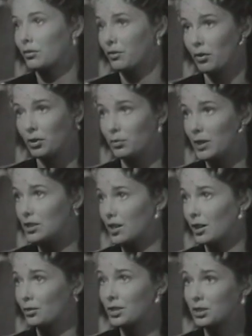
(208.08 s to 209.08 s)
can afford to be
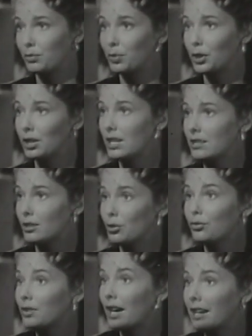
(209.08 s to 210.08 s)
generous to Bertie.
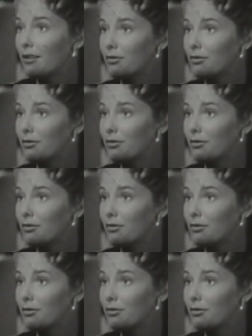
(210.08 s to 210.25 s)
You've got